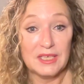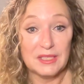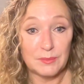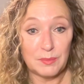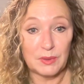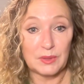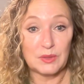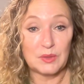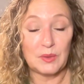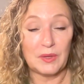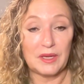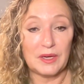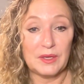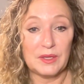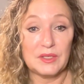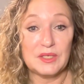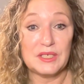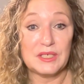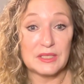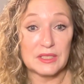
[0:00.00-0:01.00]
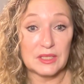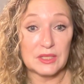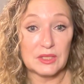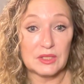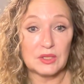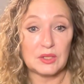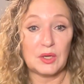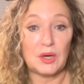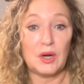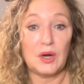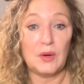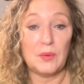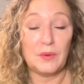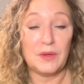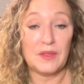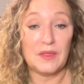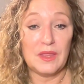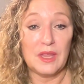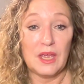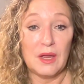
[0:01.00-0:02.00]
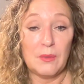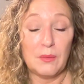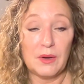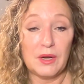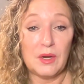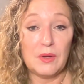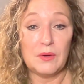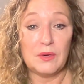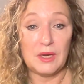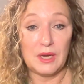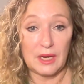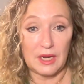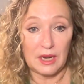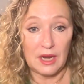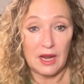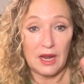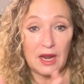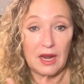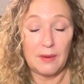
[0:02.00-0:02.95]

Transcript: spiritual energy is concerned with reunion